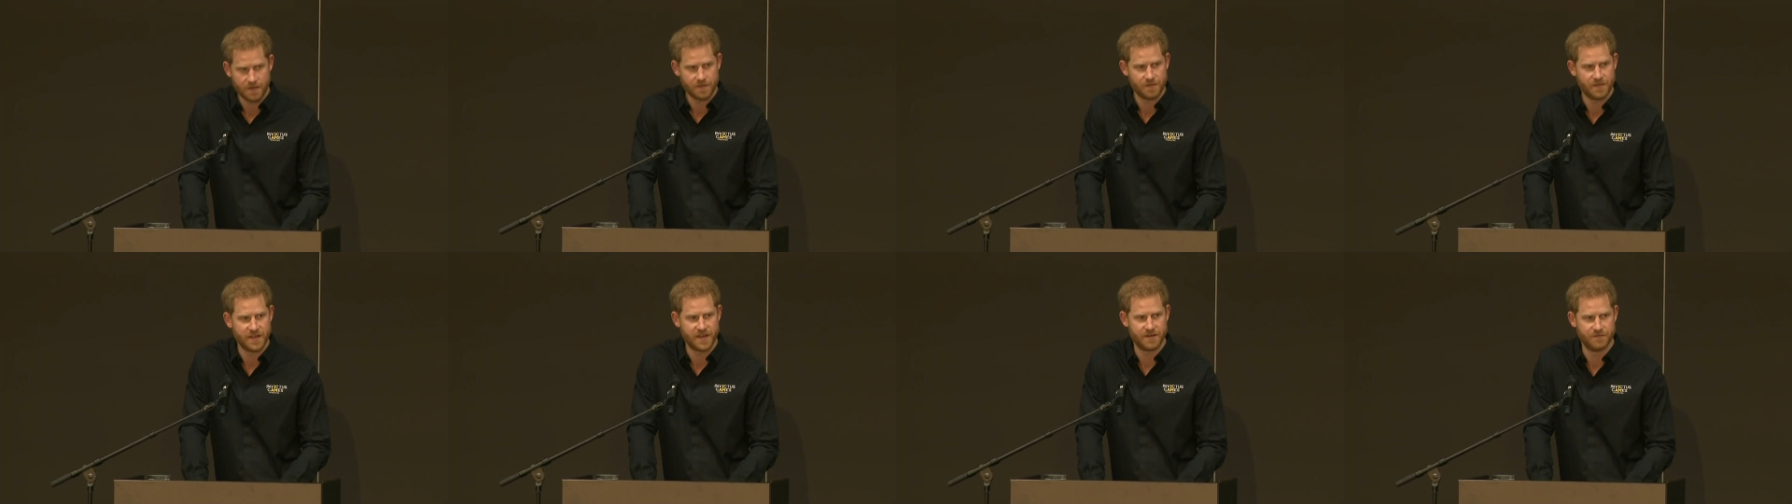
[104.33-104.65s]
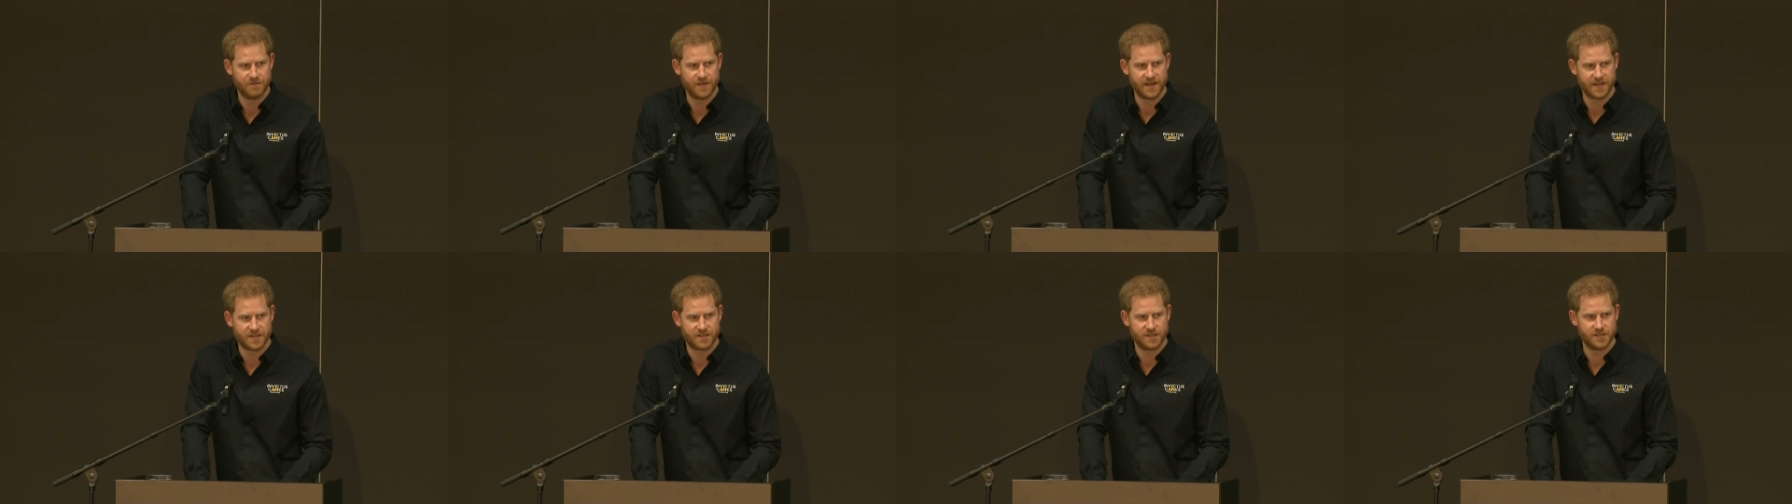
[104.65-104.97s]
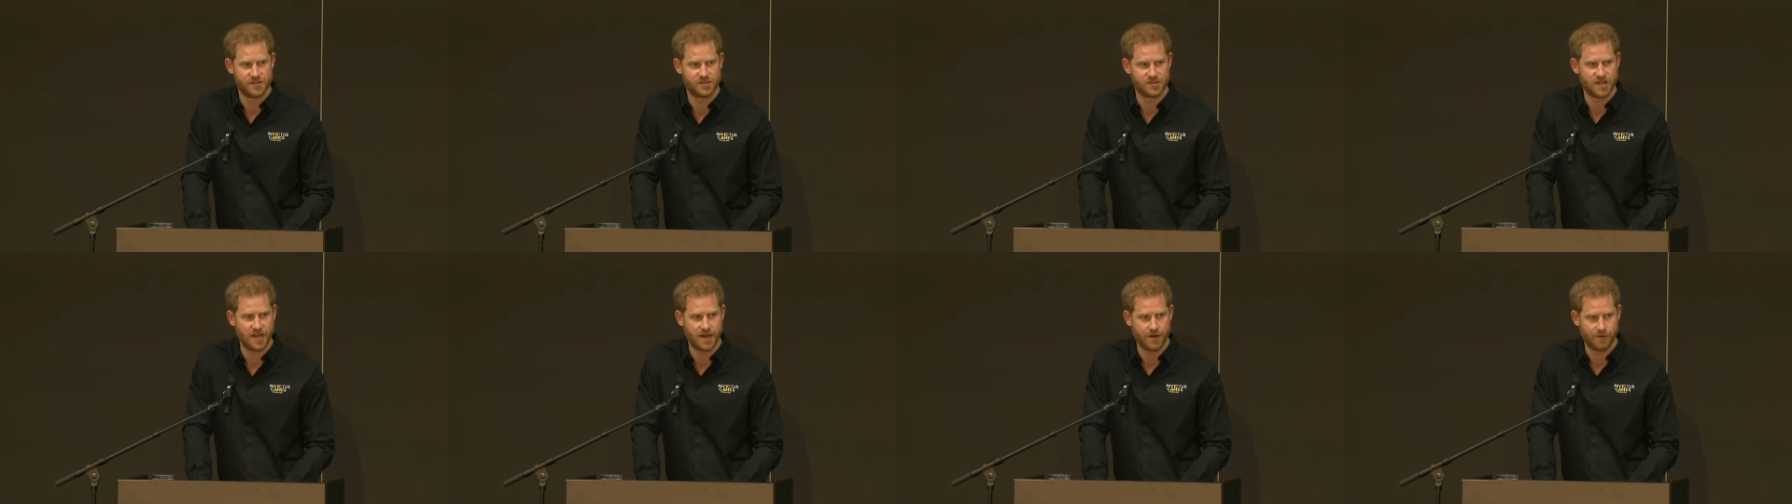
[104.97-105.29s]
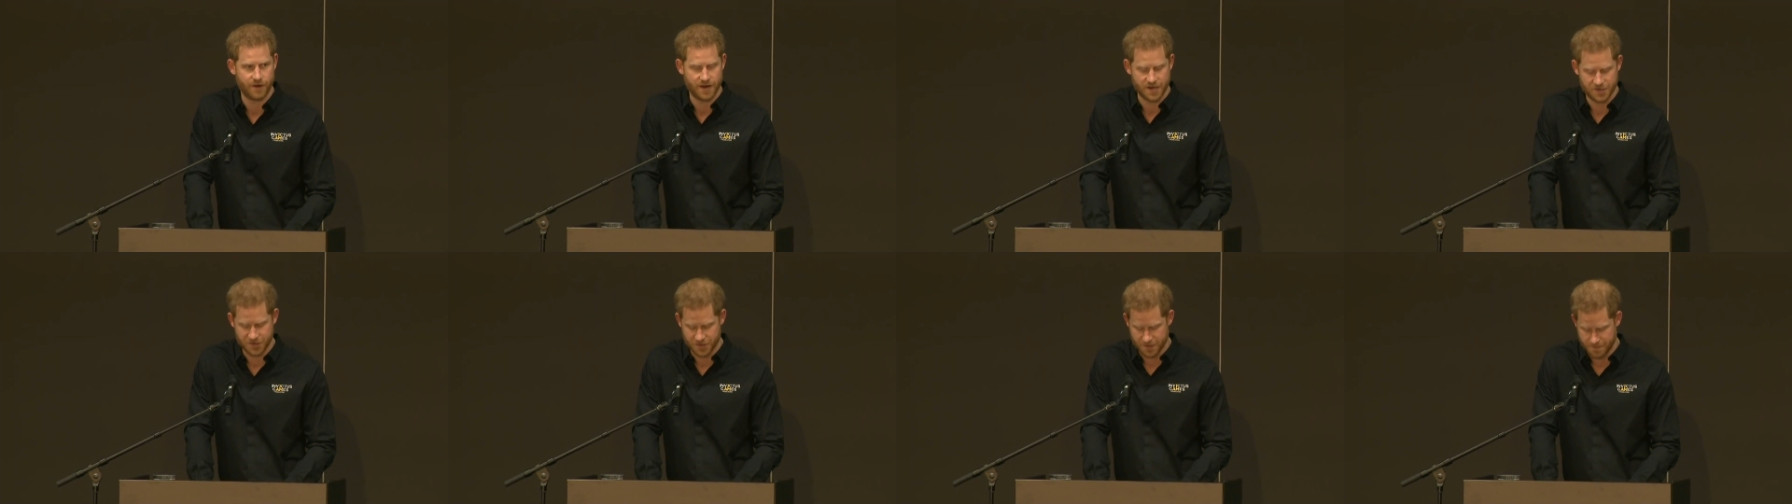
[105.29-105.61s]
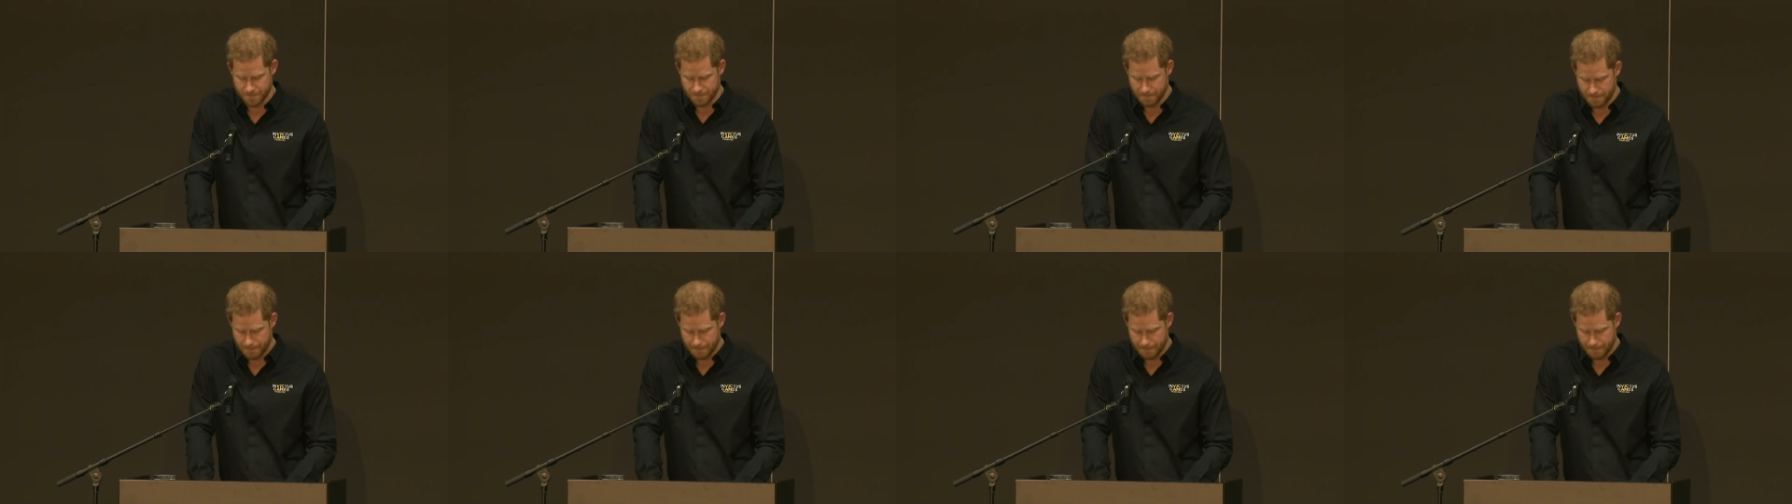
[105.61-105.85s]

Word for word: the Invictus generation.